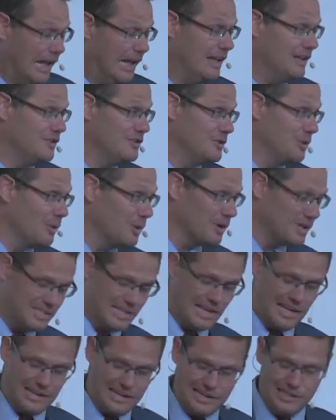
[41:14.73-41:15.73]
ahead
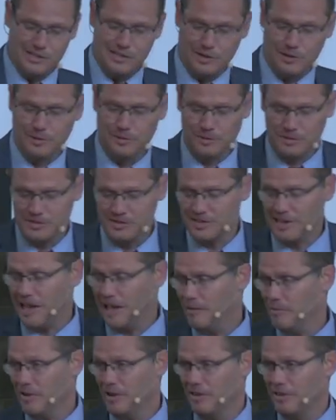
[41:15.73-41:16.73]
towards that eternal
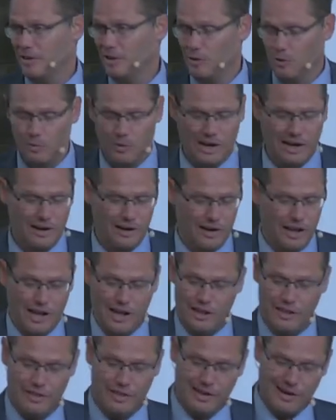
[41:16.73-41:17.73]
Sabbath where
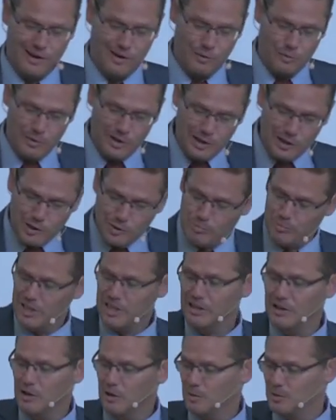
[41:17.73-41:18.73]
there will
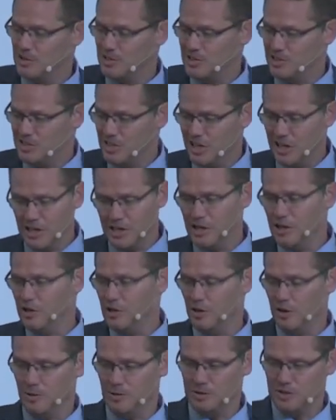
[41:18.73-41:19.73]
be no sin,
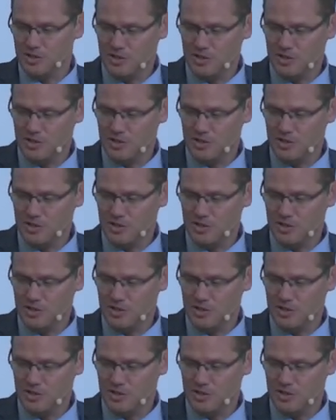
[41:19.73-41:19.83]
no